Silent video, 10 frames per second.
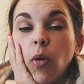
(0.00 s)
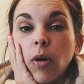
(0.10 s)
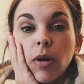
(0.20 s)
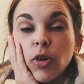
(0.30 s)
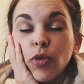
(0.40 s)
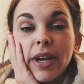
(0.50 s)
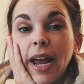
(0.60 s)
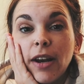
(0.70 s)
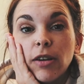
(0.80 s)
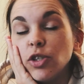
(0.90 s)
or
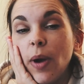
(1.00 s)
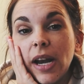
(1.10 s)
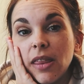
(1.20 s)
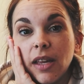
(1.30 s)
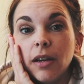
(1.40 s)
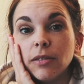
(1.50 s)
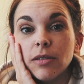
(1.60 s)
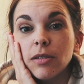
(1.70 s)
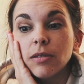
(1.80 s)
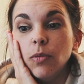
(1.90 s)
create or do anything
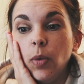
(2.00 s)
else